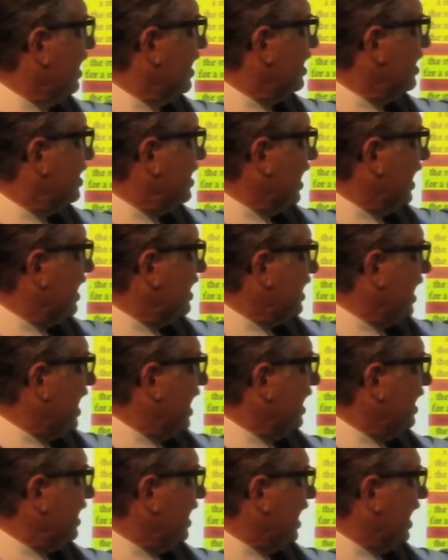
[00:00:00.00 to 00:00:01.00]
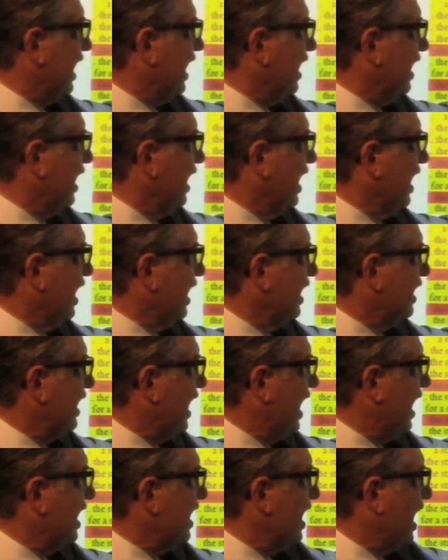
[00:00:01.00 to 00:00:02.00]
6:18,
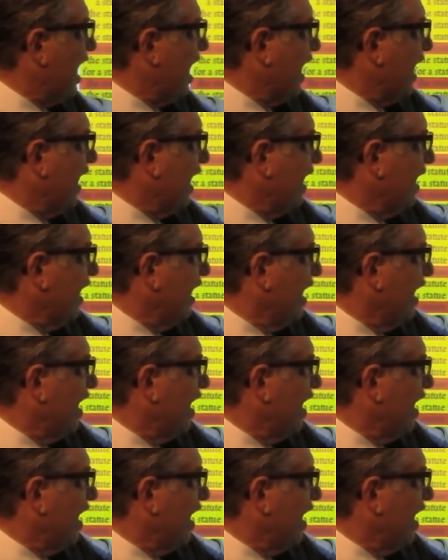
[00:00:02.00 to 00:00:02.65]
10:9,